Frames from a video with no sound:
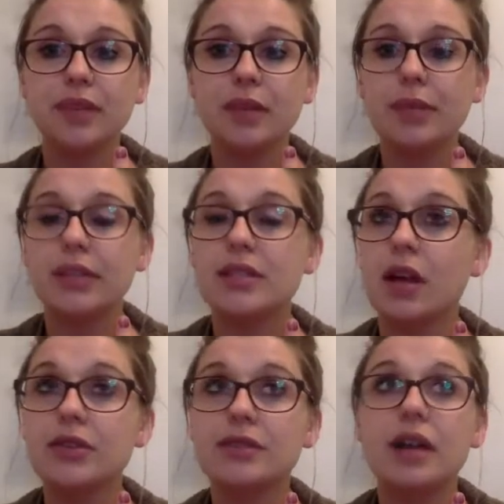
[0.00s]
But
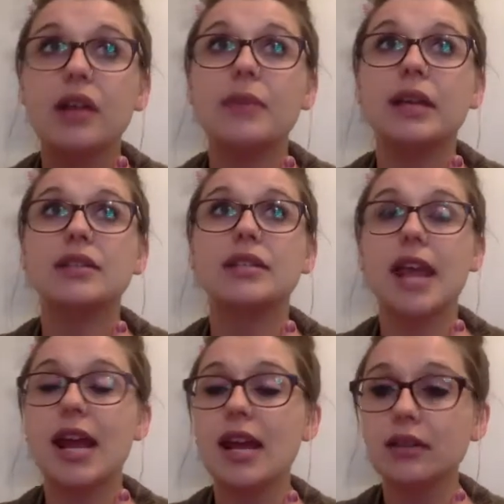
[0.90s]
self-development,
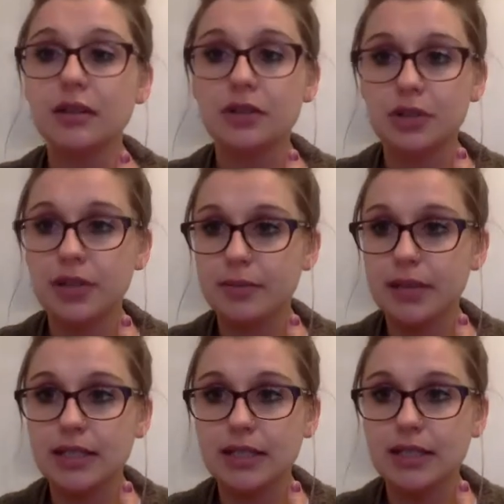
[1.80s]
take the 30
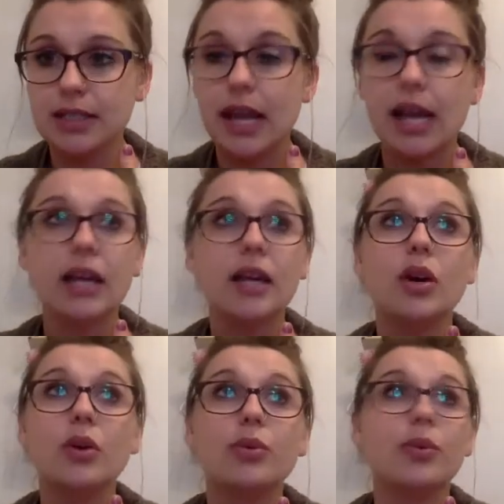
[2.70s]
minutes a day,
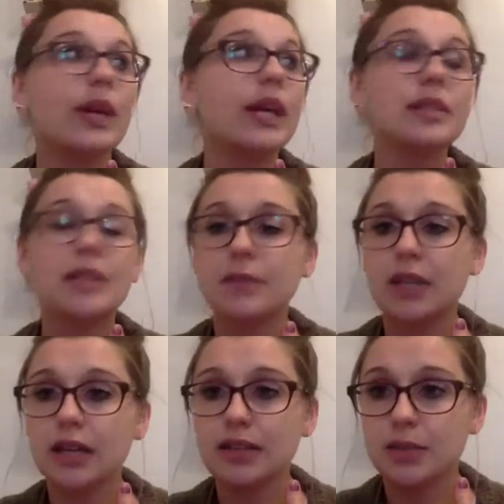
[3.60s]
read
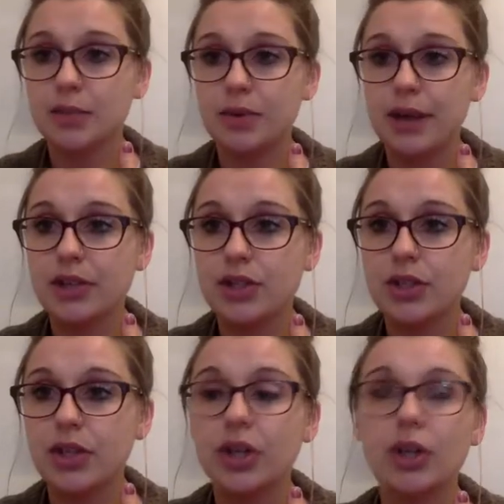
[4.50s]
something
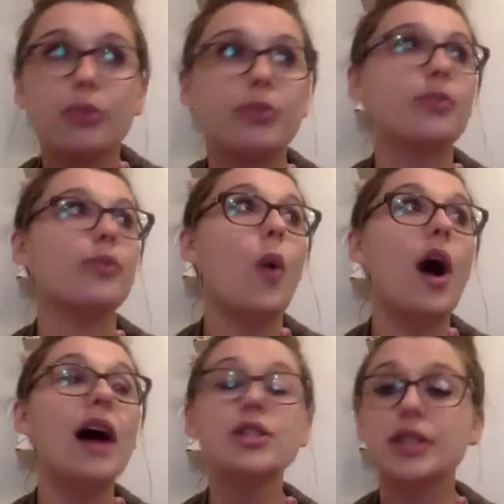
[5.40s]
inspirational,
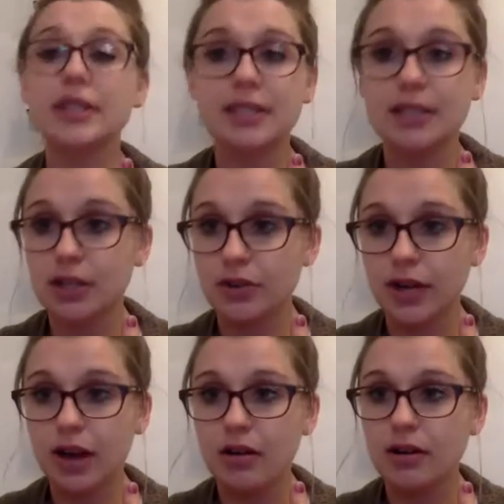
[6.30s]
watch The
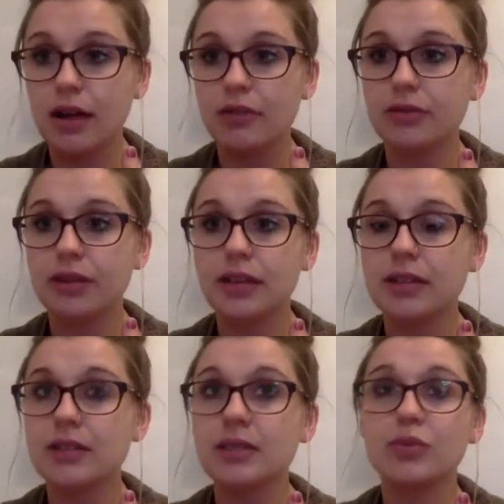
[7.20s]
Secret on
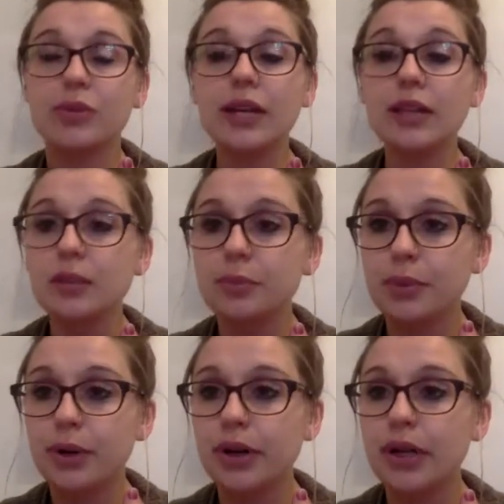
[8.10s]
Netflix, read the
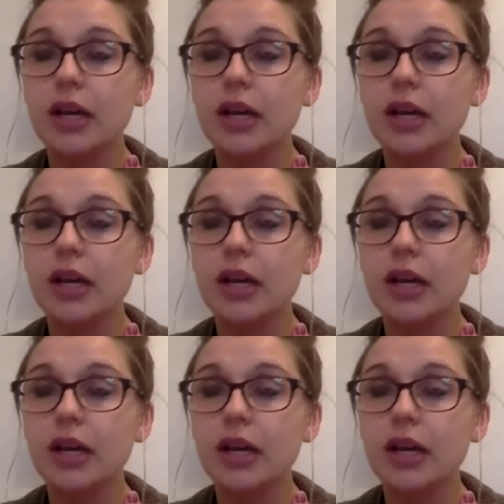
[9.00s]
book,